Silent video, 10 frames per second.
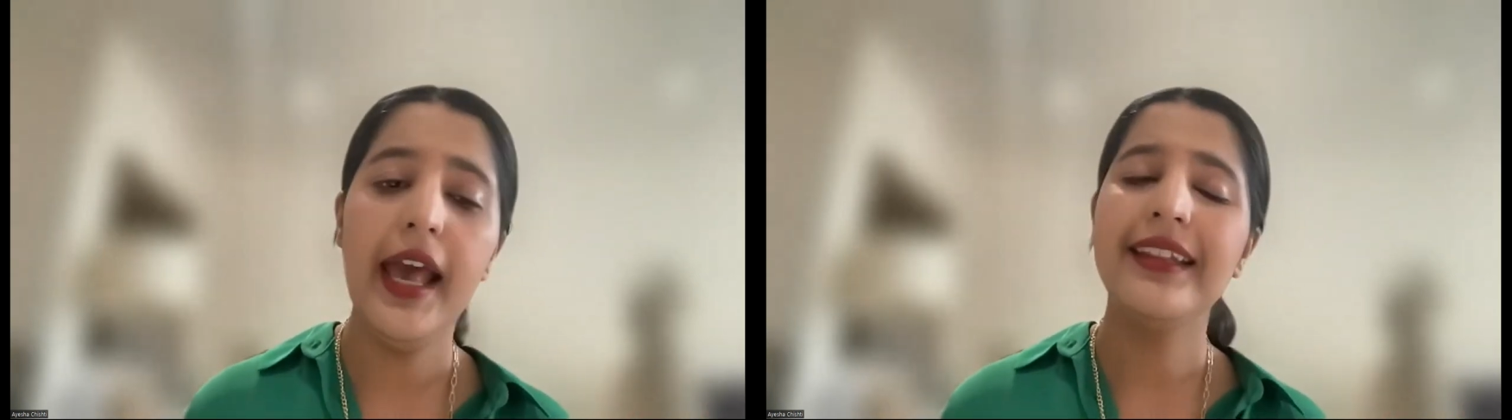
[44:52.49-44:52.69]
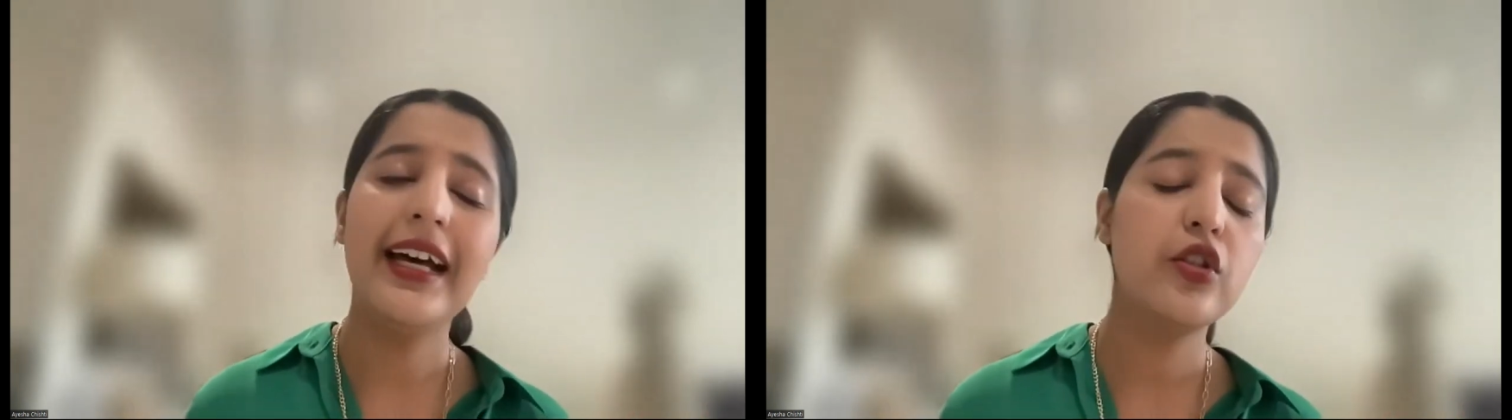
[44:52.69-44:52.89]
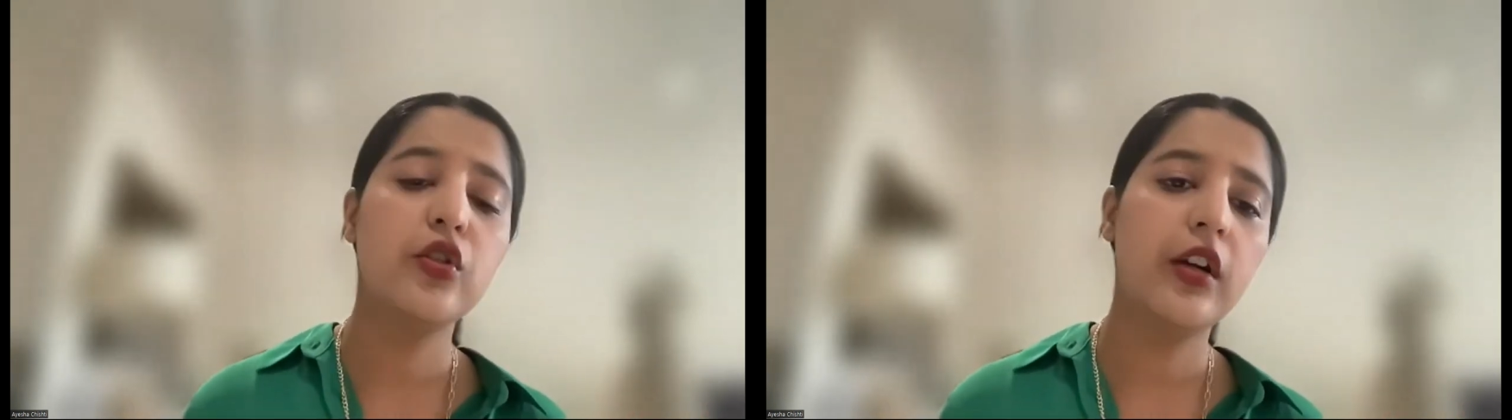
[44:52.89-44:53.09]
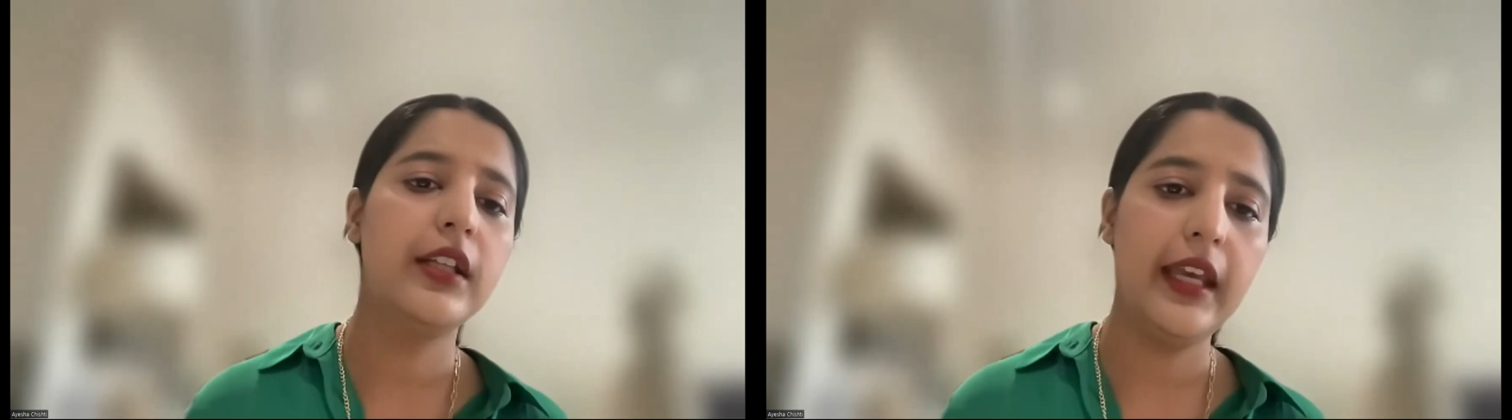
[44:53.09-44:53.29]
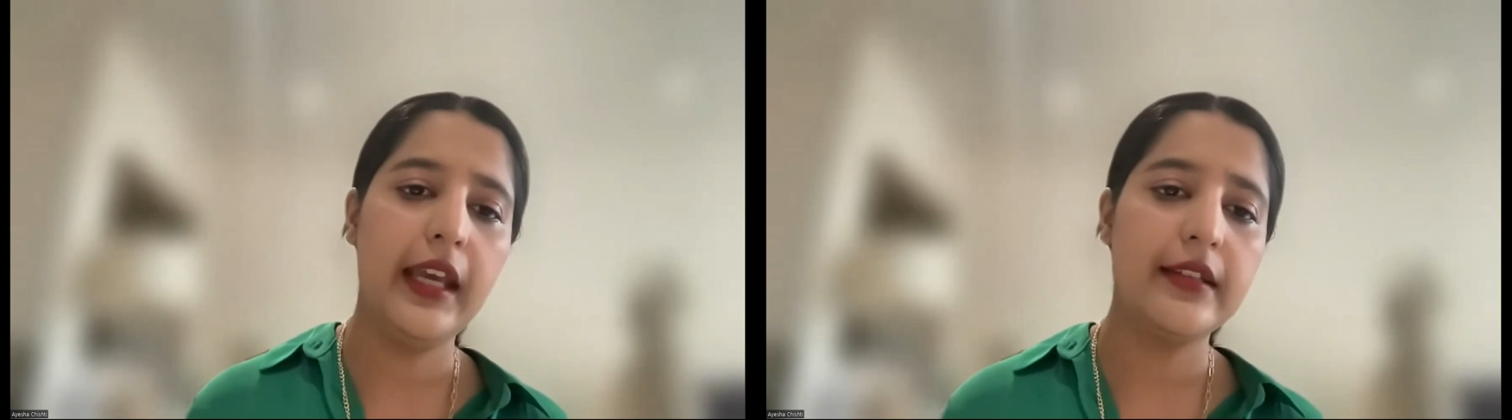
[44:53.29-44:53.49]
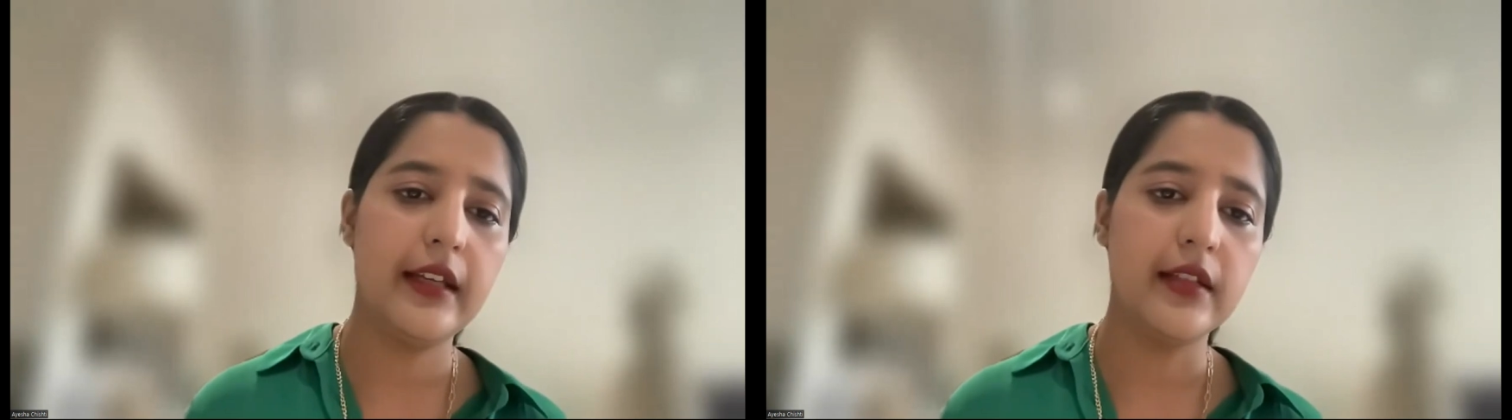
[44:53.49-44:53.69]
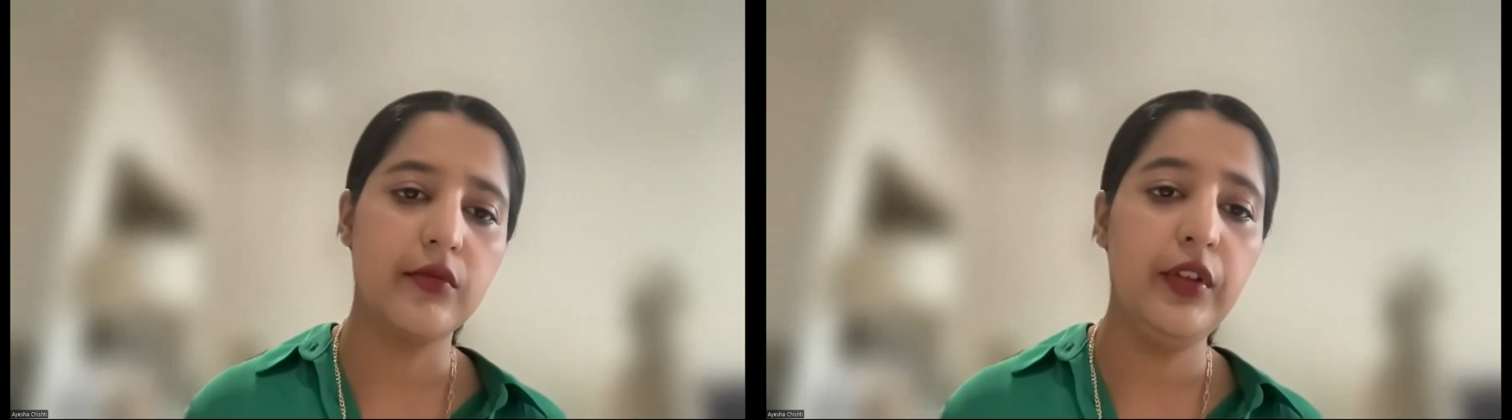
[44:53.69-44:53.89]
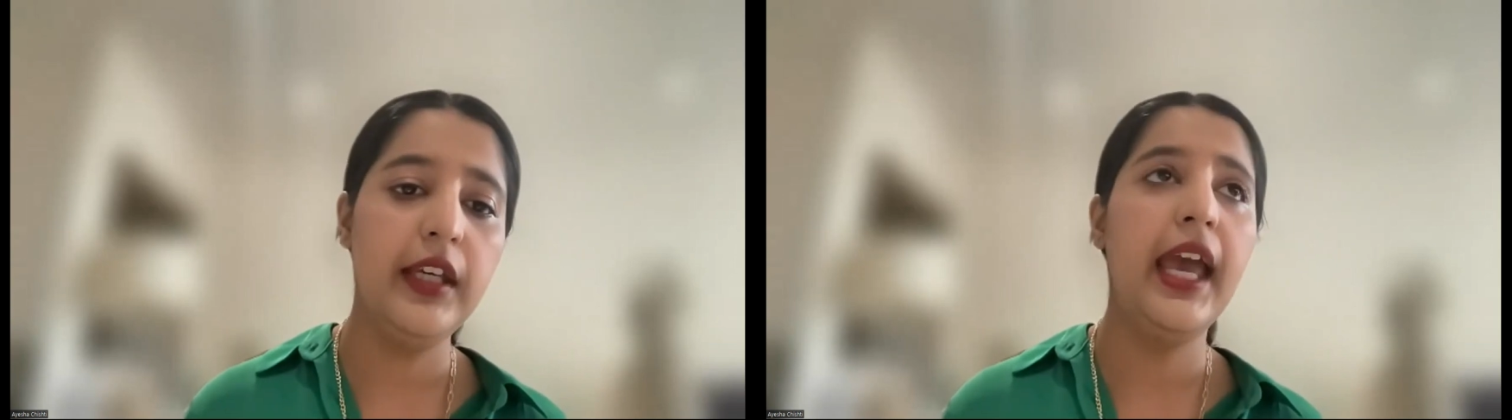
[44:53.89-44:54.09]
That's not the case.
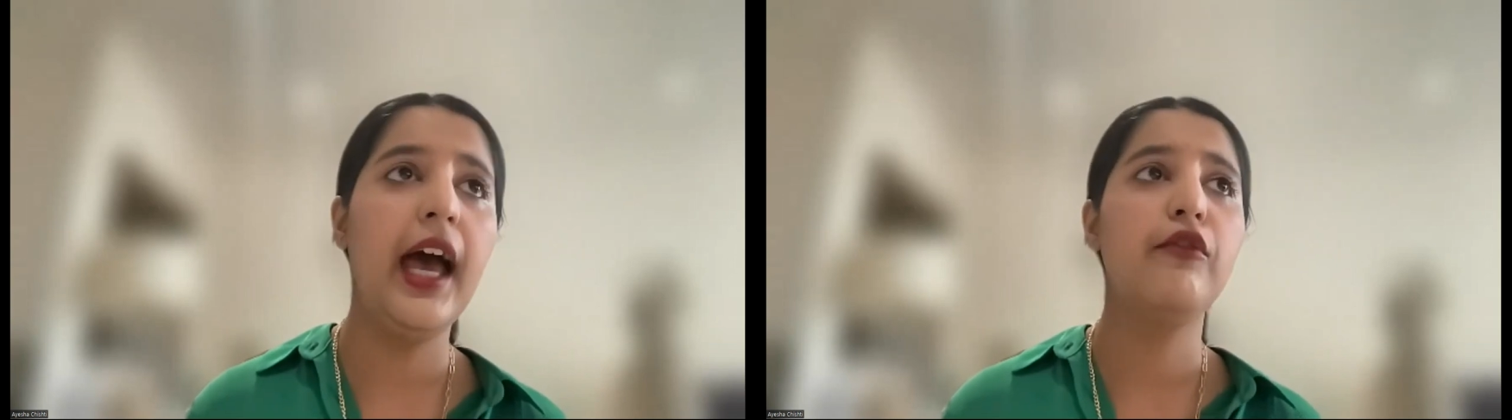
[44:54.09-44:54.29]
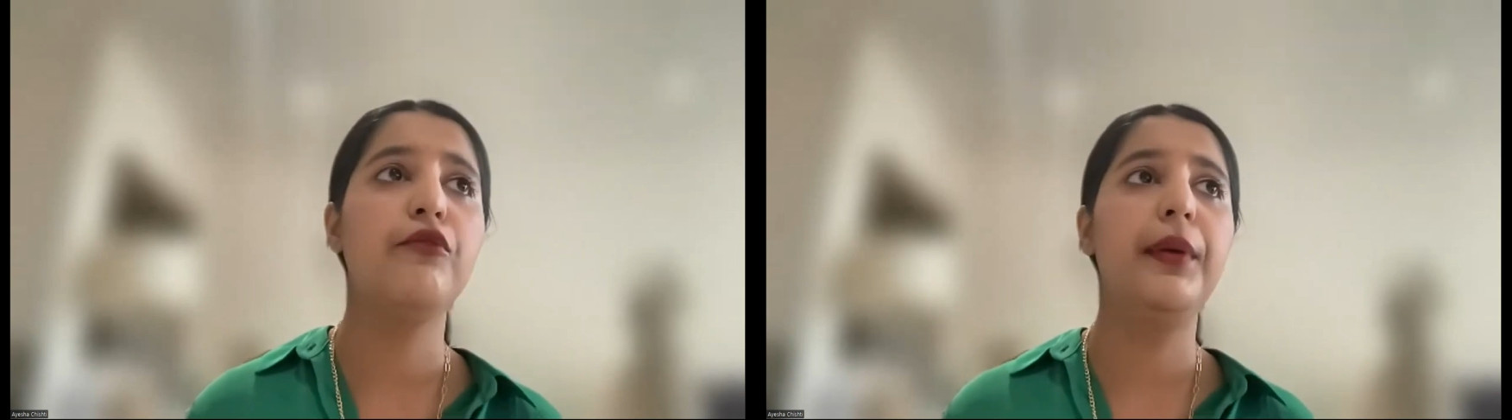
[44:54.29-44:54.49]
We have